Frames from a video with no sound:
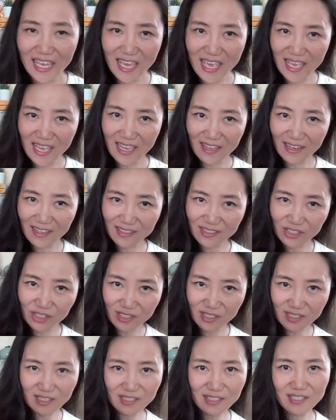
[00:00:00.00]
and it's
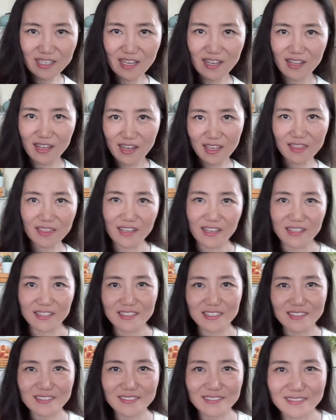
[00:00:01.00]
just gonna sink like
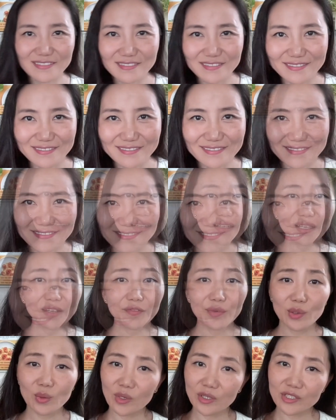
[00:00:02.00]
that.
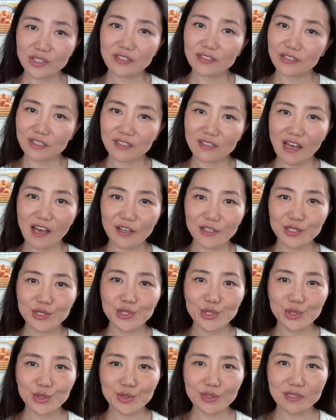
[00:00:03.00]
If you want to learn how to
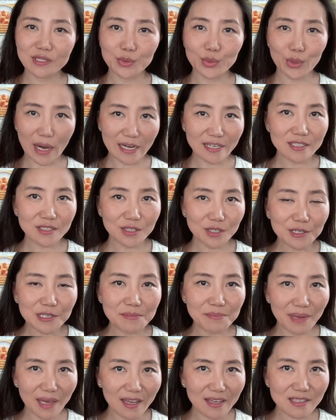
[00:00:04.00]
choose the right
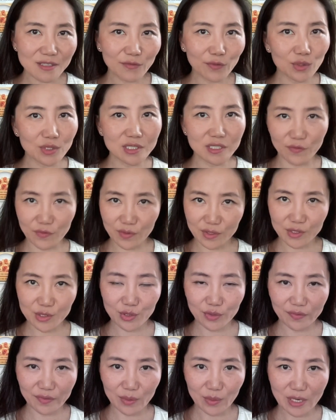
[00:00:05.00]
cooking bags for different
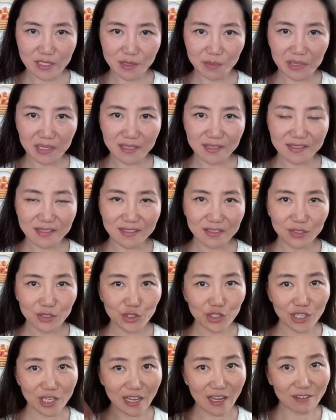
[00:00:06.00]
sous vide recipes,
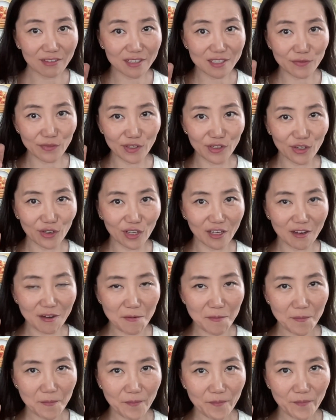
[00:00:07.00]
check out this video here.
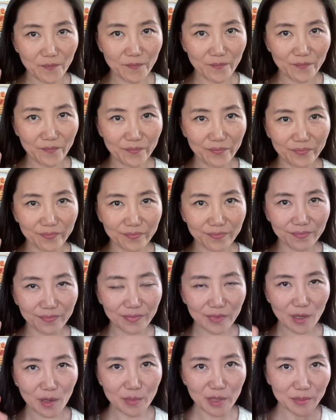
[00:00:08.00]

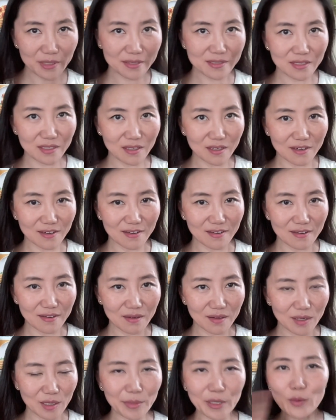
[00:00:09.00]
Or maybe it's here.
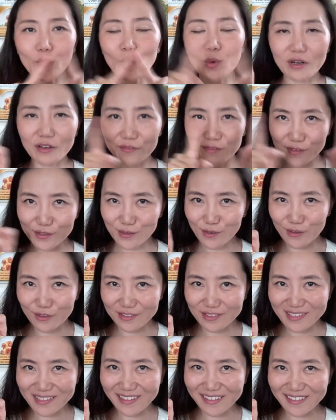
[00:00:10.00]
One of these
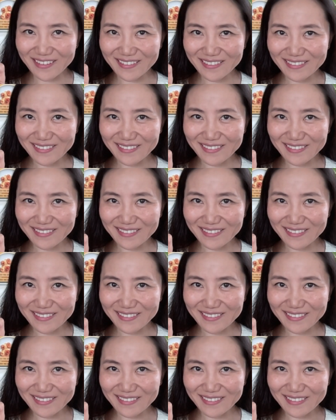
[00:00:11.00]
corners here.